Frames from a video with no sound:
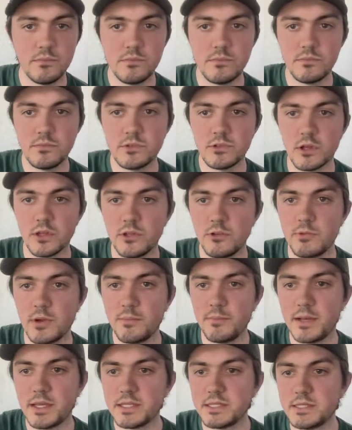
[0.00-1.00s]
So I'll do
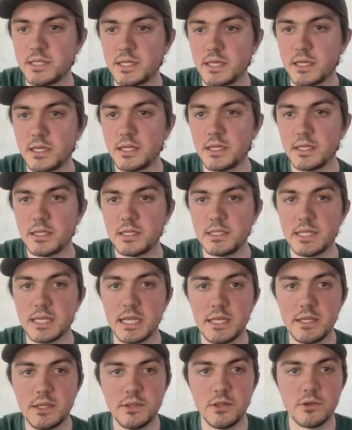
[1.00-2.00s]
my best to
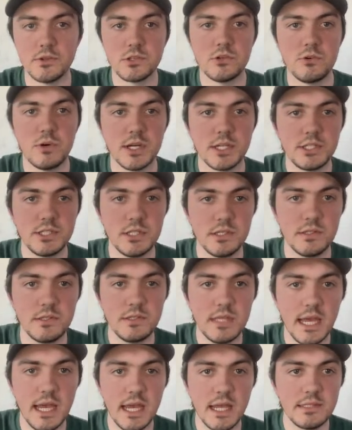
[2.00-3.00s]
get to those
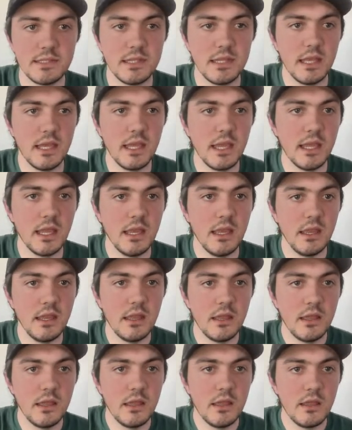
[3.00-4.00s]
questions as they
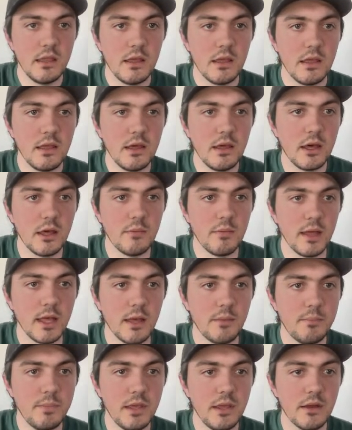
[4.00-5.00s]
come
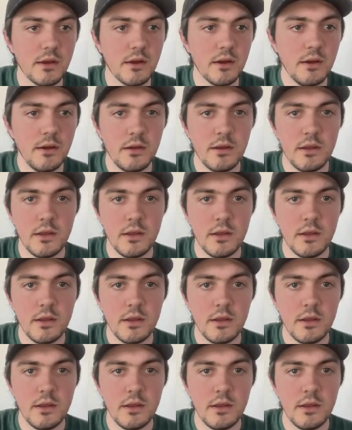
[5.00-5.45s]
up here.